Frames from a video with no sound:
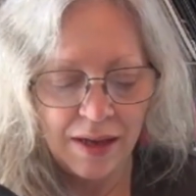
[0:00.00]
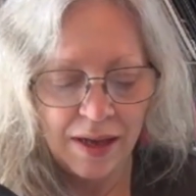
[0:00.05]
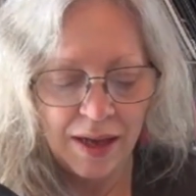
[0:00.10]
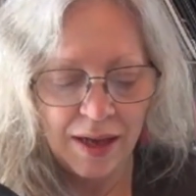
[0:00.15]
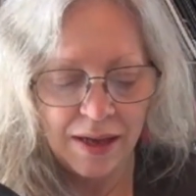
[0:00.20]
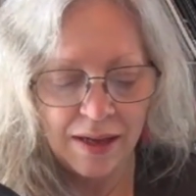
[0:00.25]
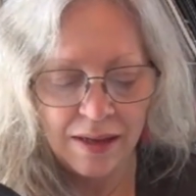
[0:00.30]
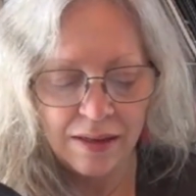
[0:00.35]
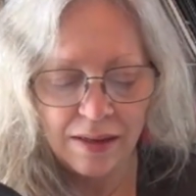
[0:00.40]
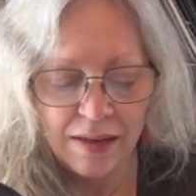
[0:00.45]

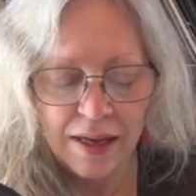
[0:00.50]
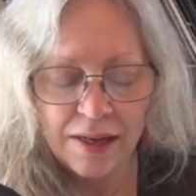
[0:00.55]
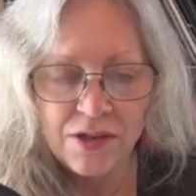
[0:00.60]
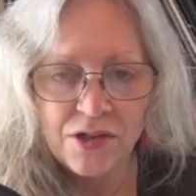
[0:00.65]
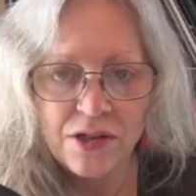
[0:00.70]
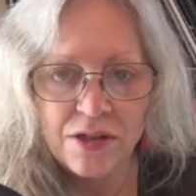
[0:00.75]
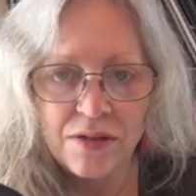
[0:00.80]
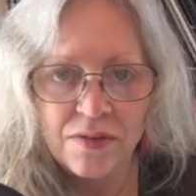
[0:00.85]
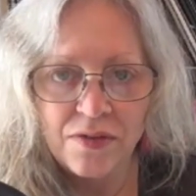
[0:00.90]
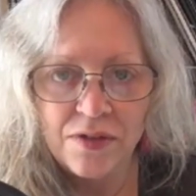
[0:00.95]
a
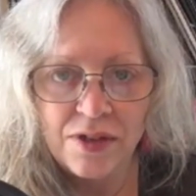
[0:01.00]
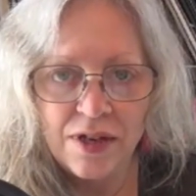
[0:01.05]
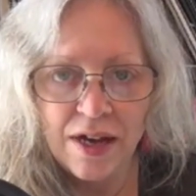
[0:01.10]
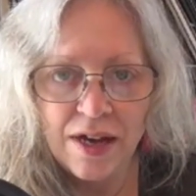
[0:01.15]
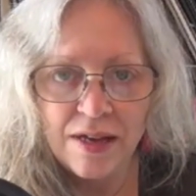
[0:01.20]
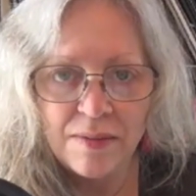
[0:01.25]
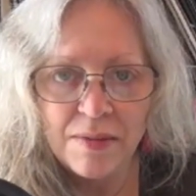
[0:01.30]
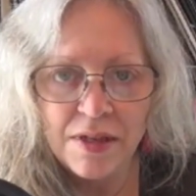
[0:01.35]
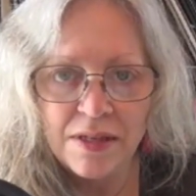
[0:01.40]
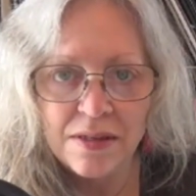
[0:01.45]
collection of
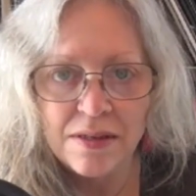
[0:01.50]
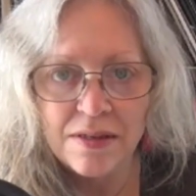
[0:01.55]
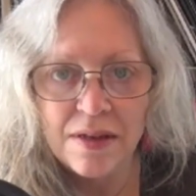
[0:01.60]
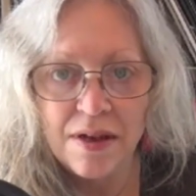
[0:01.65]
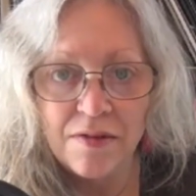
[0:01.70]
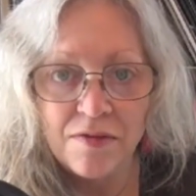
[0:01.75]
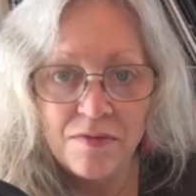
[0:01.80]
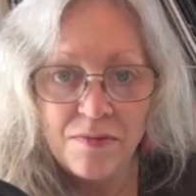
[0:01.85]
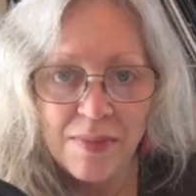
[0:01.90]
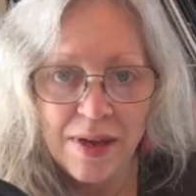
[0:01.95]
diamonds
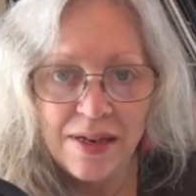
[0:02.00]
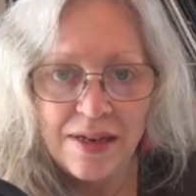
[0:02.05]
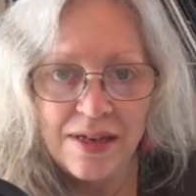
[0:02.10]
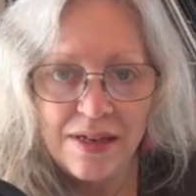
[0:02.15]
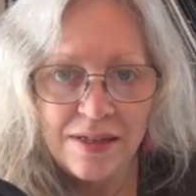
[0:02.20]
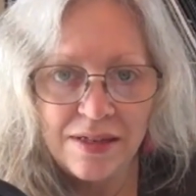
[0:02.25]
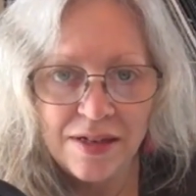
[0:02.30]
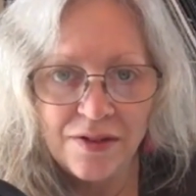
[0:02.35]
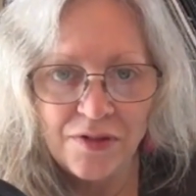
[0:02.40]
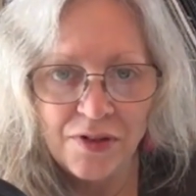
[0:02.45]
of
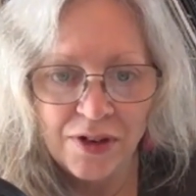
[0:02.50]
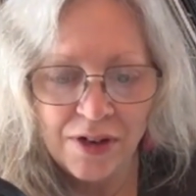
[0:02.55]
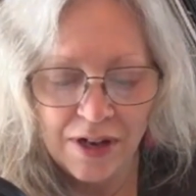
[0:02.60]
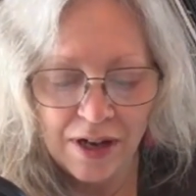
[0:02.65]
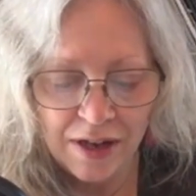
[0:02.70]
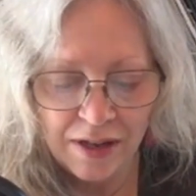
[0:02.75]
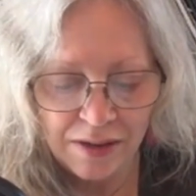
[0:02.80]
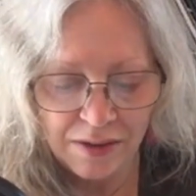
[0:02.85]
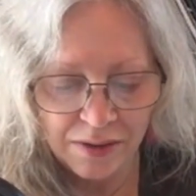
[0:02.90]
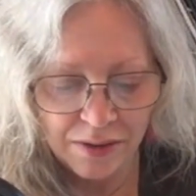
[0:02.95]
many different
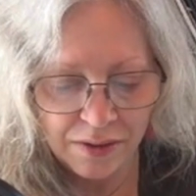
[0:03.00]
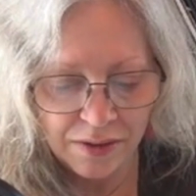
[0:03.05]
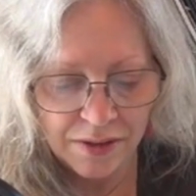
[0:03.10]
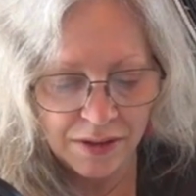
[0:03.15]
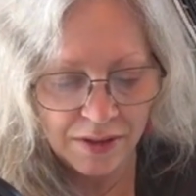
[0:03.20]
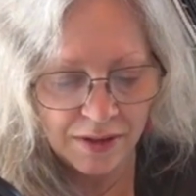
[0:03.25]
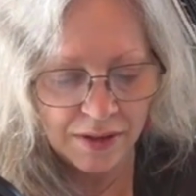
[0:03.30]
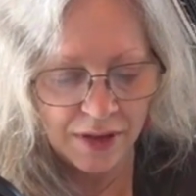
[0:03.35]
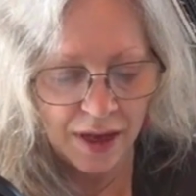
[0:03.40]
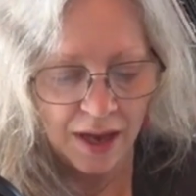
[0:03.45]

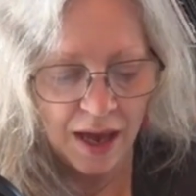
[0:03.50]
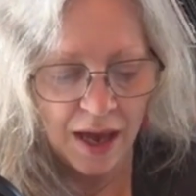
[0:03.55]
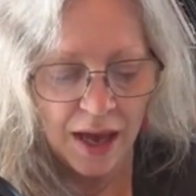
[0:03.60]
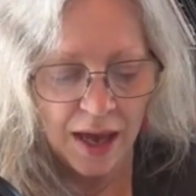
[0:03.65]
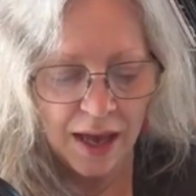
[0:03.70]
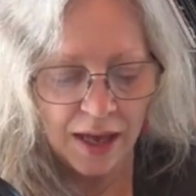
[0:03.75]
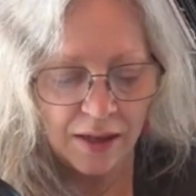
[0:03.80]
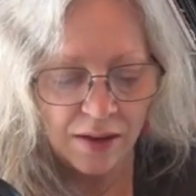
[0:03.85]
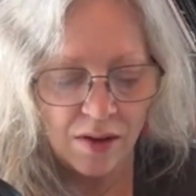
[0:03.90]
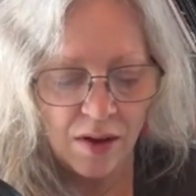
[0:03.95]
colors,
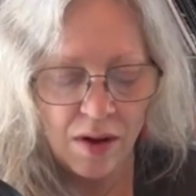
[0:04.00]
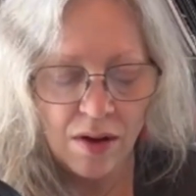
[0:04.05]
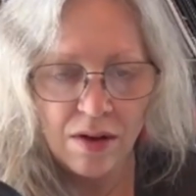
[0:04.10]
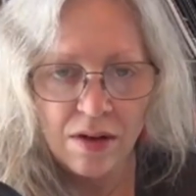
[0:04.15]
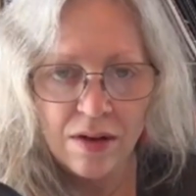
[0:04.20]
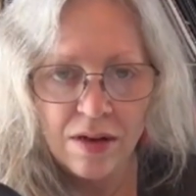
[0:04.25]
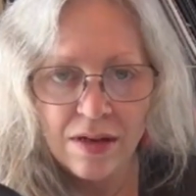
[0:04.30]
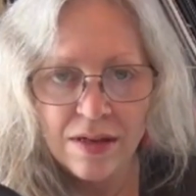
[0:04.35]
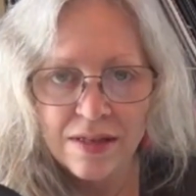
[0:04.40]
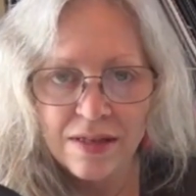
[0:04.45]
a
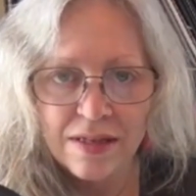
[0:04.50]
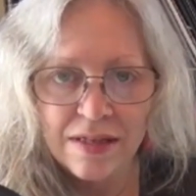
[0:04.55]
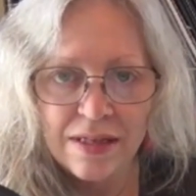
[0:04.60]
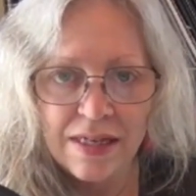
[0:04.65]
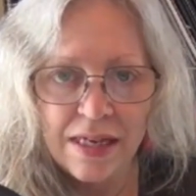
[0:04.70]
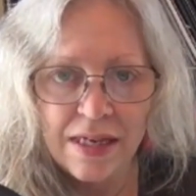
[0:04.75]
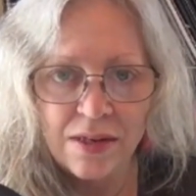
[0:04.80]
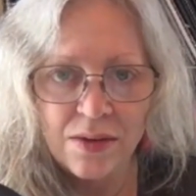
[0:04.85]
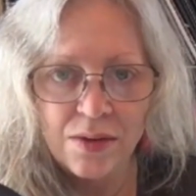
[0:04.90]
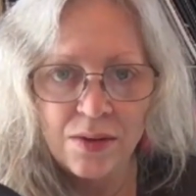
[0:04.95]
long
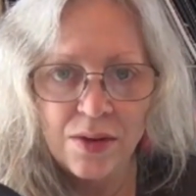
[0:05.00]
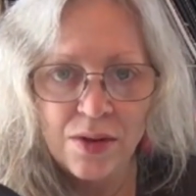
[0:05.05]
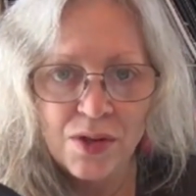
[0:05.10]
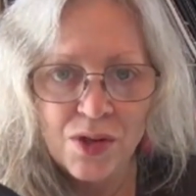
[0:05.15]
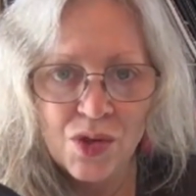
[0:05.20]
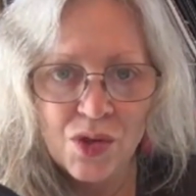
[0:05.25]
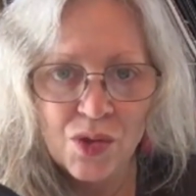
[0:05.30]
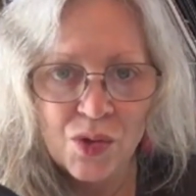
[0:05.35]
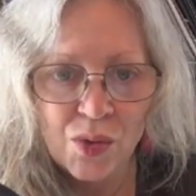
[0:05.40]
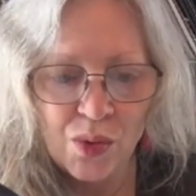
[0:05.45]
steel
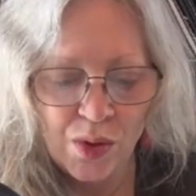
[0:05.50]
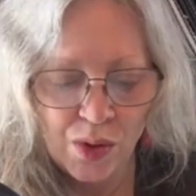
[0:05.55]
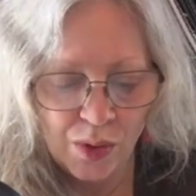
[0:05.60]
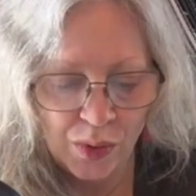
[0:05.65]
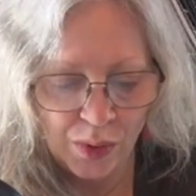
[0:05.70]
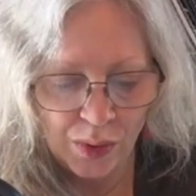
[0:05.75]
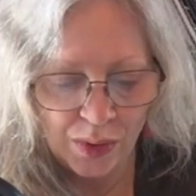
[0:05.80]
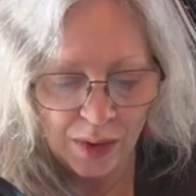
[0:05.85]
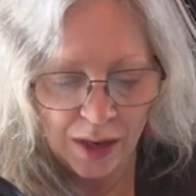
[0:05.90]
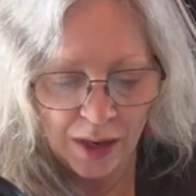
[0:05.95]

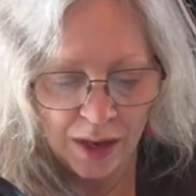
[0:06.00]
screw.